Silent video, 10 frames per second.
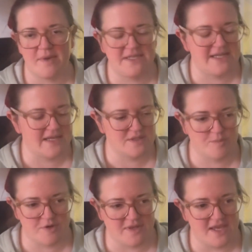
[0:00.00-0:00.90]
My dad's
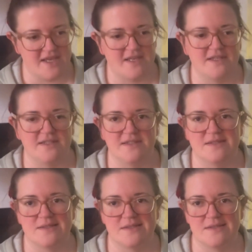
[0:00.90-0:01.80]
birthday
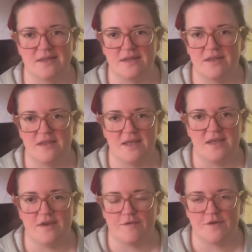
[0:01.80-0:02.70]
is
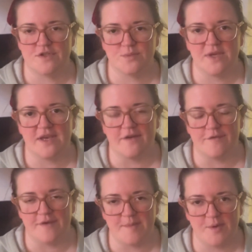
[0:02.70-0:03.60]
the first week of
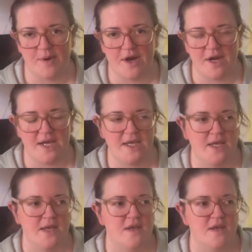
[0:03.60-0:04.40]
February.